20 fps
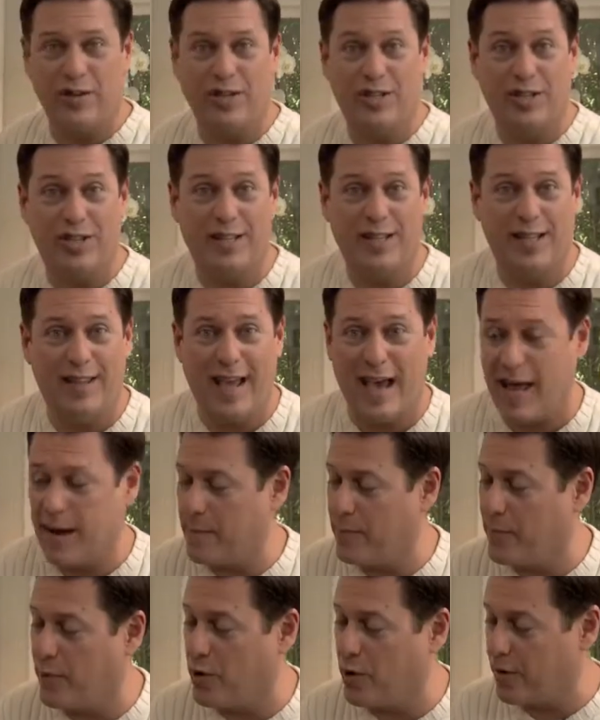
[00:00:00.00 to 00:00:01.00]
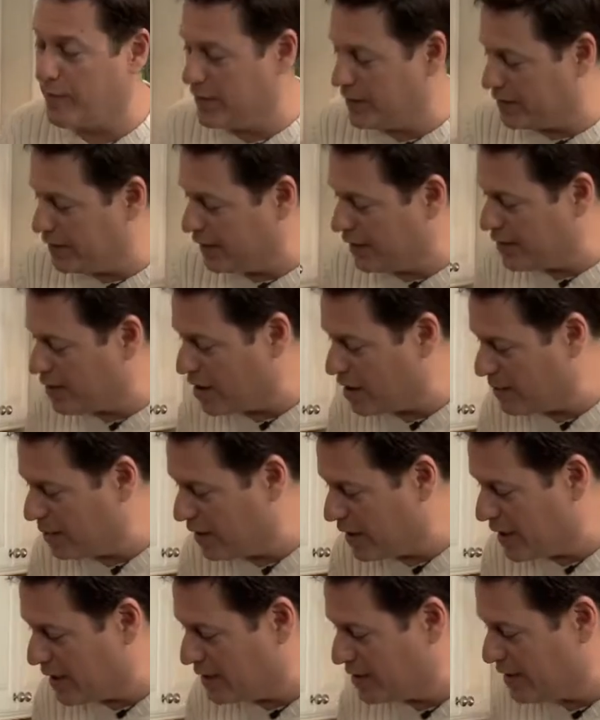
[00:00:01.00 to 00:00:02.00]
Did you see that? Perfectly
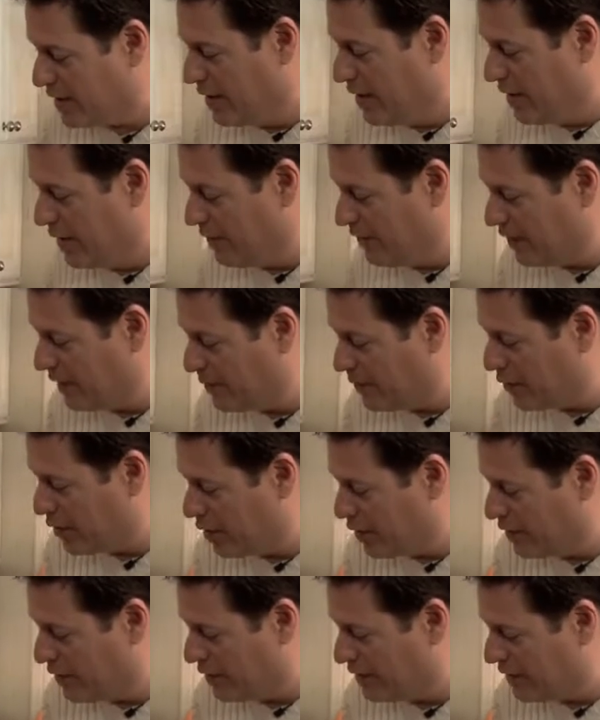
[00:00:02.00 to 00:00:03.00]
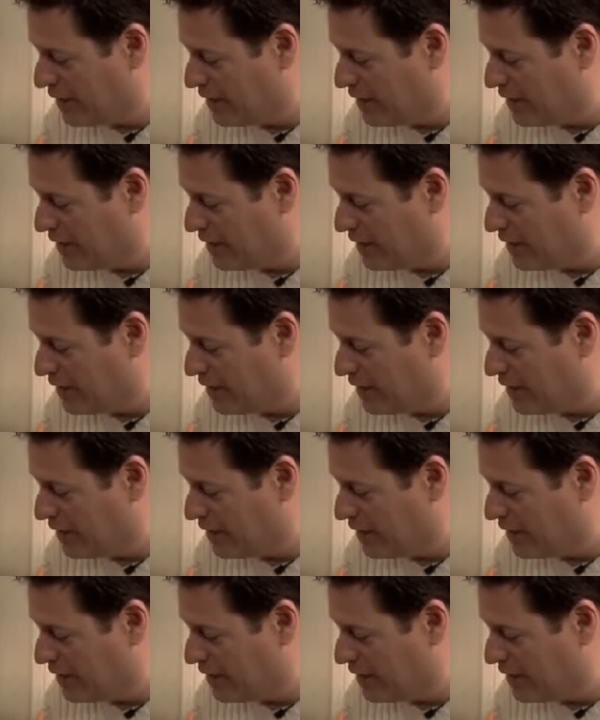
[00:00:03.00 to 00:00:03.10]
caramelized. Flip it over.